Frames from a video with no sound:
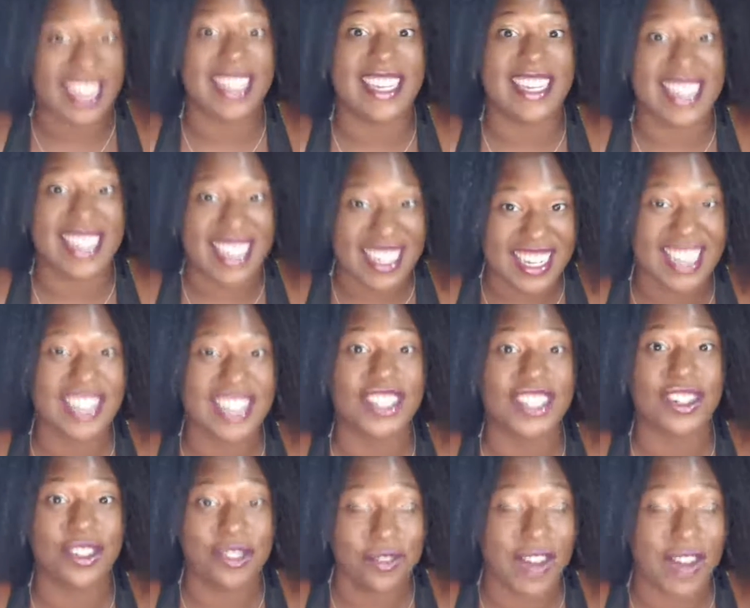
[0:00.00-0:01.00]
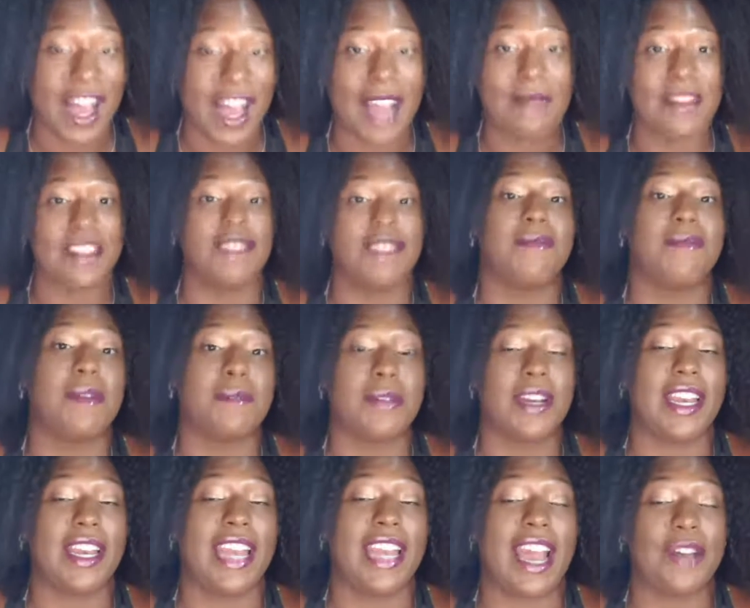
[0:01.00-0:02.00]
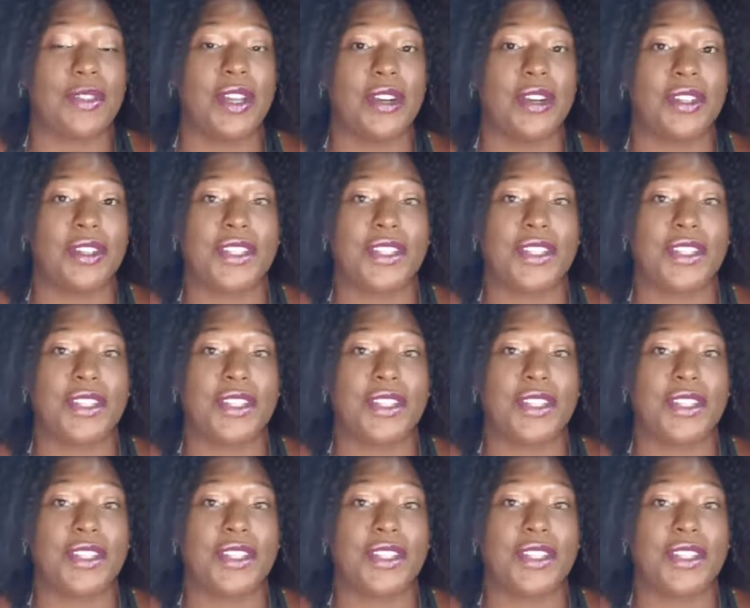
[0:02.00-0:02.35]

an initial vibe that you've been putting out there.